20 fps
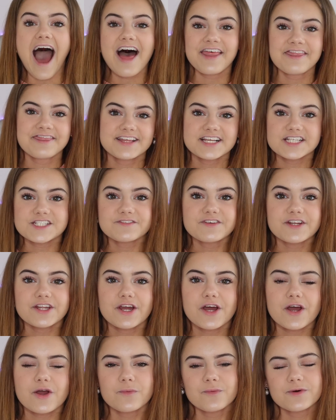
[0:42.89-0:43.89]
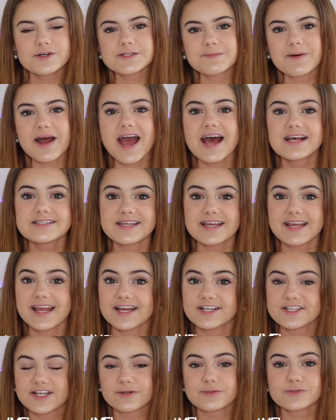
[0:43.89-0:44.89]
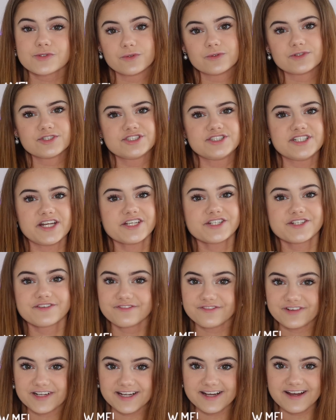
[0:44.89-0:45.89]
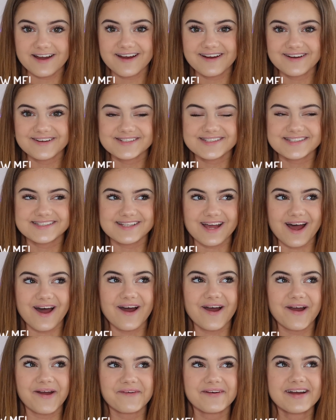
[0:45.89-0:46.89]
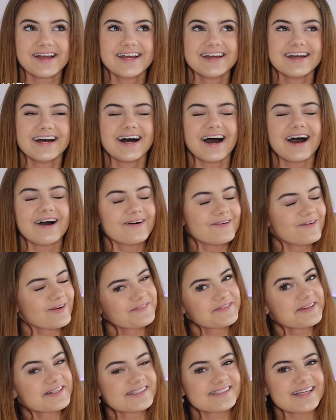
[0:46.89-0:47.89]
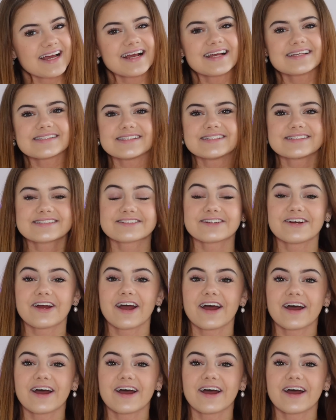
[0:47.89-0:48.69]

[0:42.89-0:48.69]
And this video was my SAK channel's audition video, so all I'm gonna say is it's